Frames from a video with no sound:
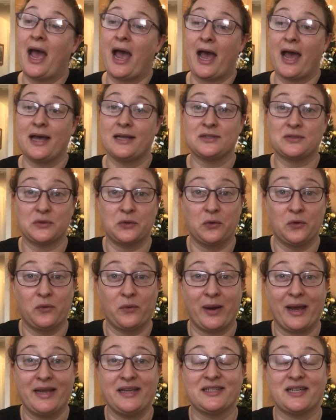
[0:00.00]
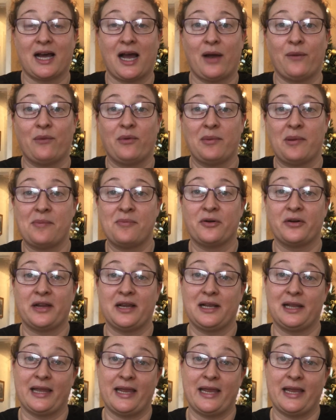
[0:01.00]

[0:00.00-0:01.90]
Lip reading: As always, I will be putting